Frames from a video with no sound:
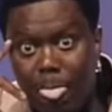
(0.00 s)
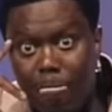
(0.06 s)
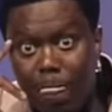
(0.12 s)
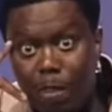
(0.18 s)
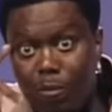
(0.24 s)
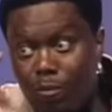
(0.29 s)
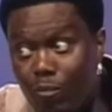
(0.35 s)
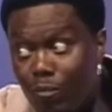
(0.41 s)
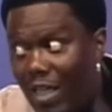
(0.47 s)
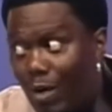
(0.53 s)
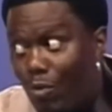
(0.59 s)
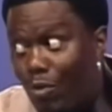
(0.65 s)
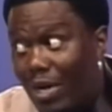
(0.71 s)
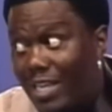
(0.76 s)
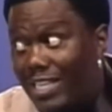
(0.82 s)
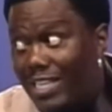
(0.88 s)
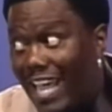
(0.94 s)
and
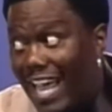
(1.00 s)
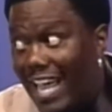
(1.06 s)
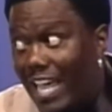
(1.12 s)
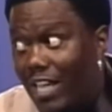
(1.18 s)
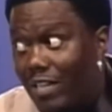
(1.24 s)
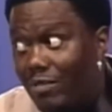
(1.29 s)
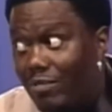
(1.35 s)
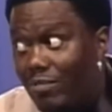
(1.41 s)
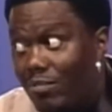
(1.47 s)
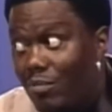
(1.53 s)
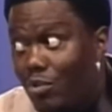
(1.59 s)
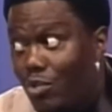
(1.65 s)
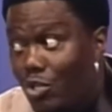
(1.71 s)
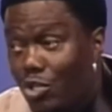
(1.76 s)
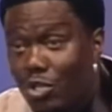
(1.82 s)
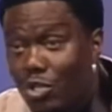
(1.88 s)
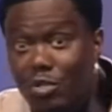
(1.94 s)
silence bought through
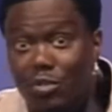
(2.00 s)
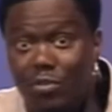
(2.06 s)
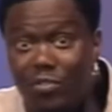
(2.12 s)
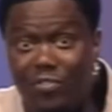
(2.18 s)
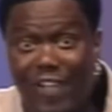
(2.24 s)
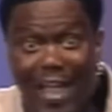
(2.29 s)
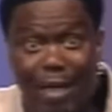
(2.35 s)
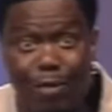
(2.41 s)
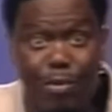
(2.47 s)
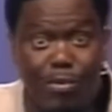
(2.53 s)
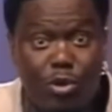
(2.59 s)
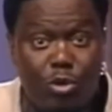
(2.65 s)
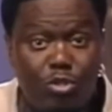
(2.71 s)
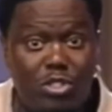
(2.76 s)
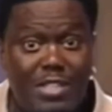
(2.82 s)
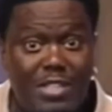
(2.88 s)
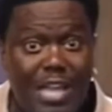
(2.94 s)
fear. Katt Williams